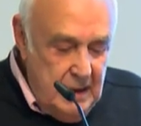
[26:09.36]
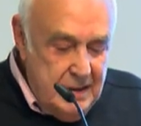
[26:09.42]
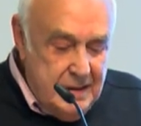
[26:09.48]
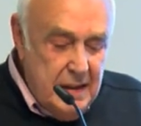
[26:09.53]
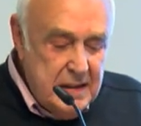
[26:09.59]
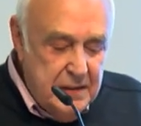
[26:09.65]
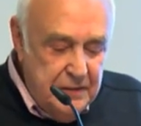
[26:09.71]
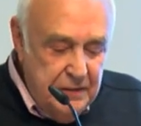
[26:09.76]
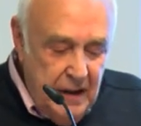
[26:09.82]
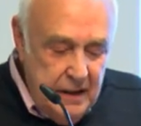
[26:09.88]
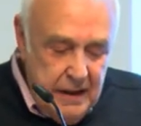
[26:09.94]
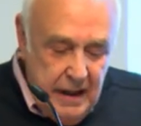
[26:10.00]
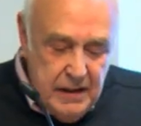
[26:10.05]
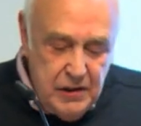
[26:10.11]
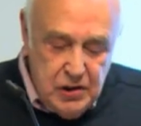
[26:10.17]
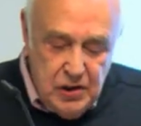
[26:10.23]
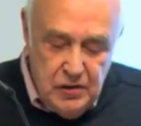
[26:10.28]
Does
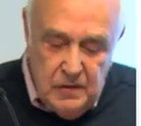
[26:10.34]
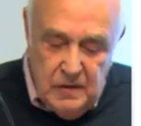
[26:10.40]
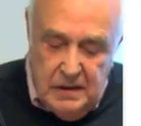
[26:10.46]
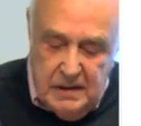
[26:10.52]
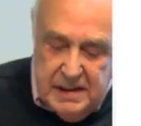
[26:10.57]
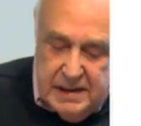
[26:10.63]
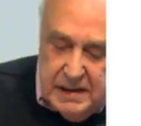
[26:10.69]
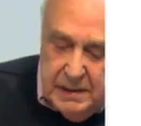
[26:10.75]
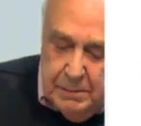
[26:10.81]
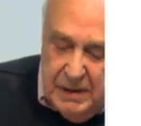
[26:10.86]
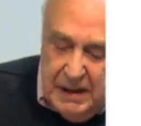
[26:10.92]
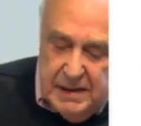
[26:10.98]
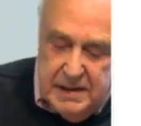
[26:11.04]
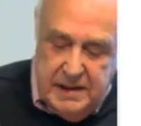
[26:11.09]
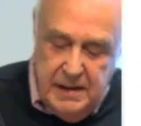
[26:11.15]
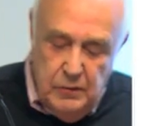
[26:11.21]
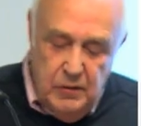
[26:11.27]
financial
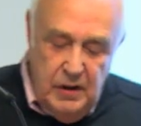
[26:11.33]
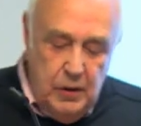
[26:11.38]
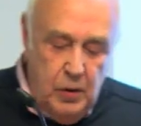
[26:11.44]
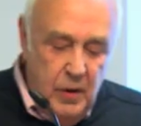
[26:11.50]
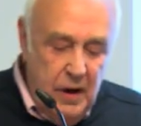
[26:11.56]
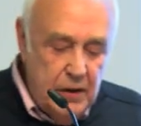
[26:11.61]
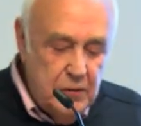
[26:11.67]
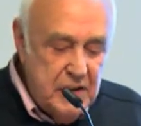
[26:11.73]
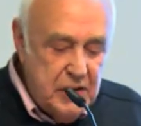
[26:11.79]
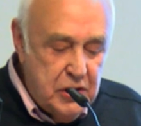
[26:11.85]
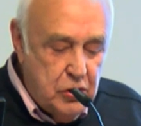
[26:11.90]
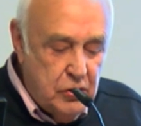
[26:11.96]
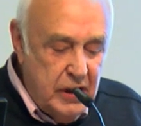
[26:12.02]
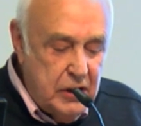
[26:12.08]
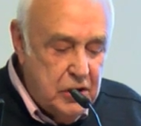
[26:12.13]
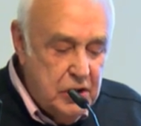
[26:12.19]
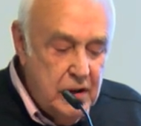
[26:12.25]
stability require
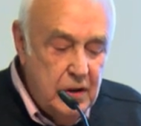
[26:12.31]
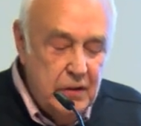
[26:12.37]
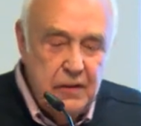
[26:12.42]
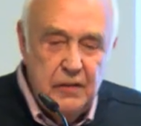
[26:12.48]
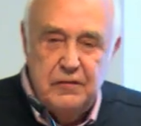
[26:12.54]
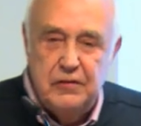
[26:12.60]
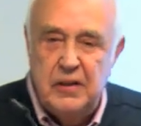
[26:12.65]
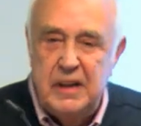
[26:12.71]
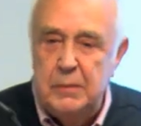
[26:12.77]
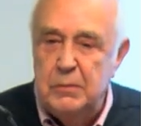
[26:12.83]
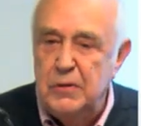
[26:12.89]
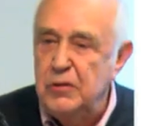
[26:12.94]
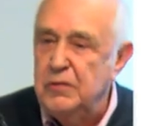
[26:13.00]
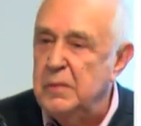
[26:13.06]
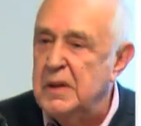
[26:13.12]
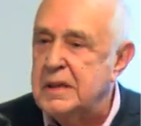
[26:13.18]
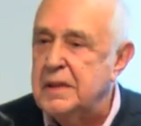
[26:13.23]
restriction on the free
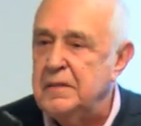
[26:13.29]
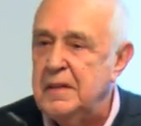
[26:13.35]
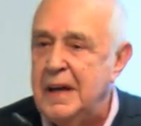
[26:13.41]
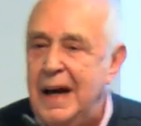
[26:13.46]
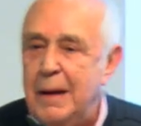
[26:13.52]
movement of